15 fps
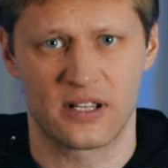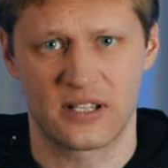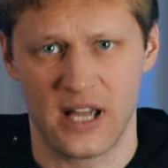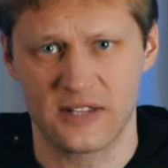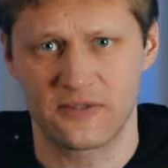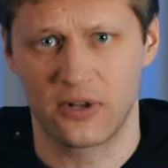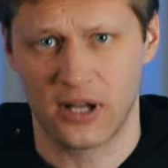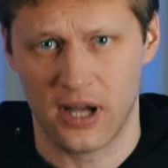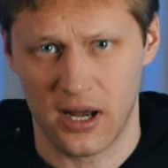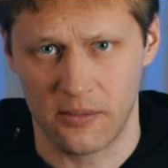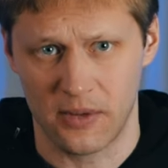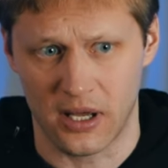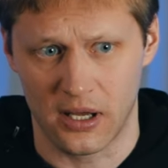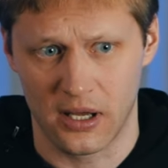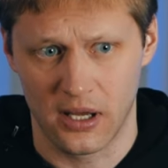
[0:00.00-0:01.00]
a successful
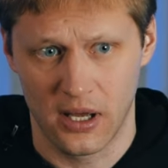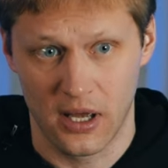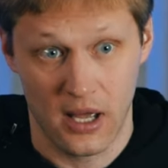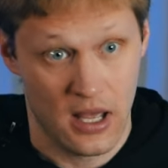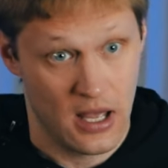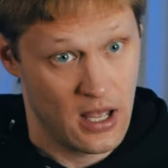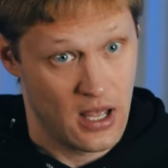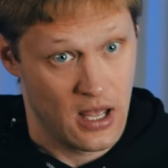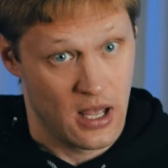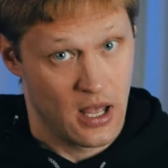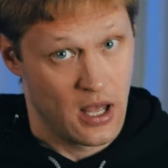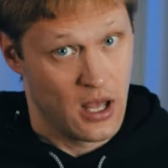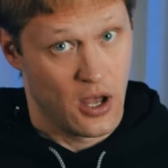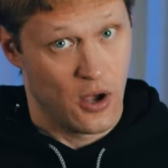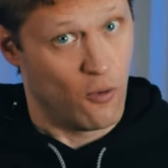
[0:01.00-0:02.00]
economy.
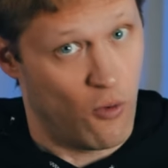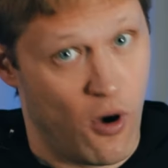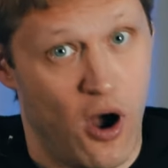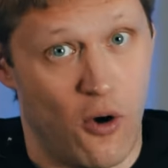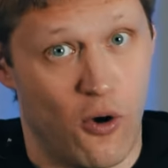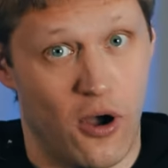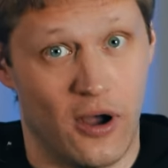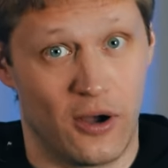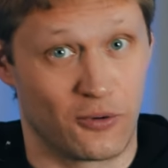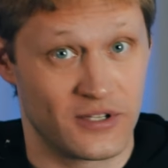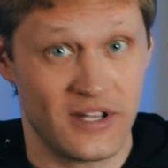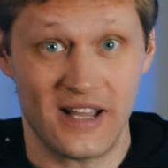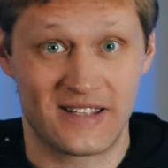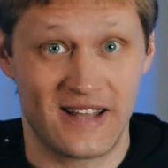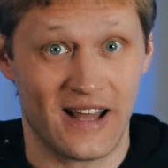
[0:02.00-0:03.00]
Whoa, who
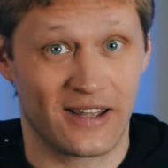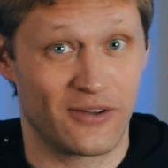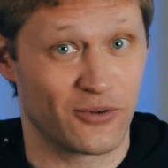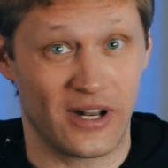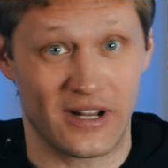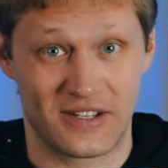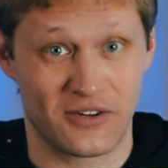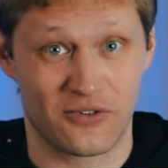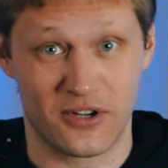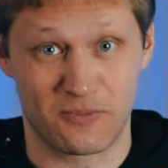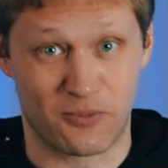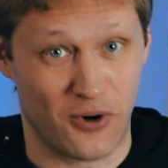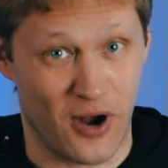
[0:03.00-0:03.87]
says Dan could get a serious